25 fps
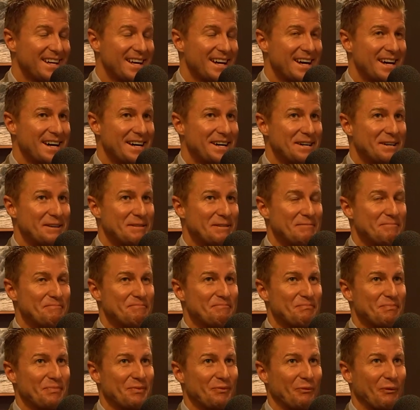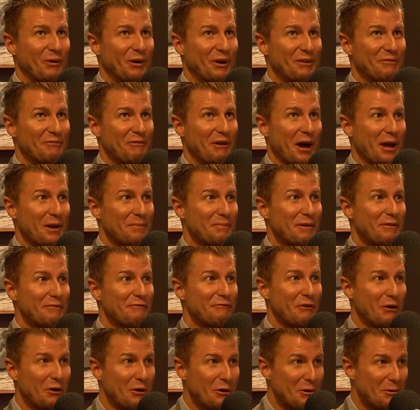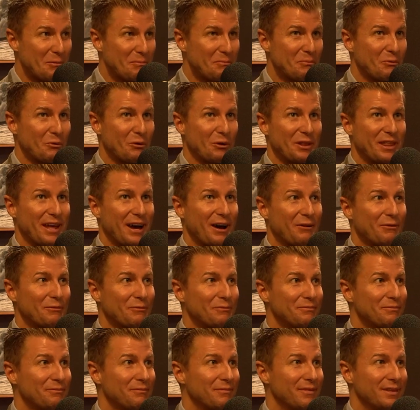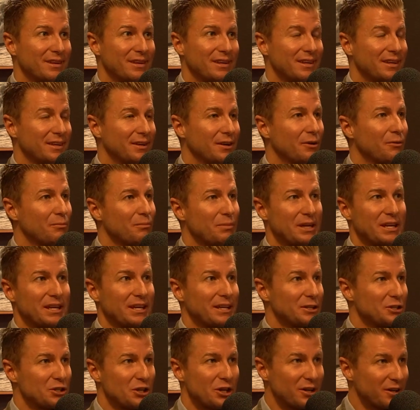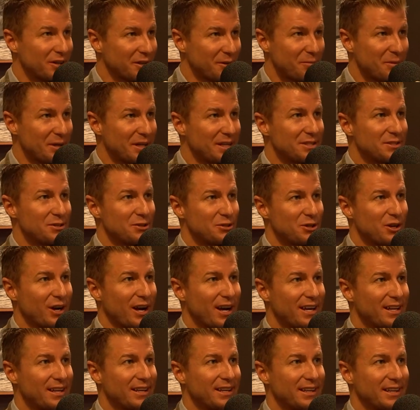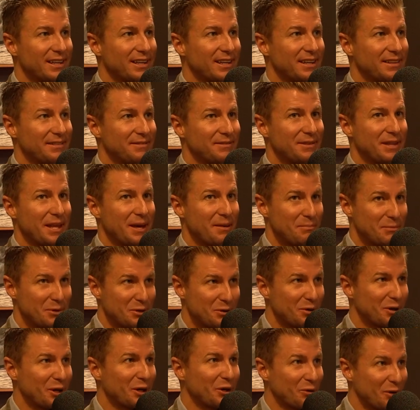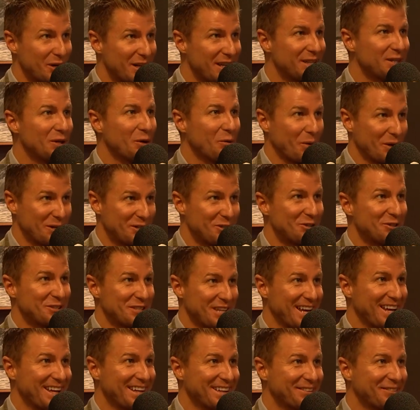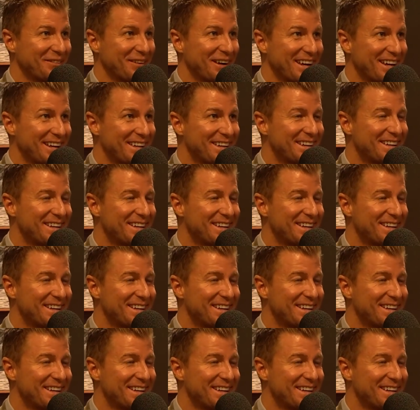Where you've got to be firm without, being a jerk because you're trying to get them to agree to what you're saying, right?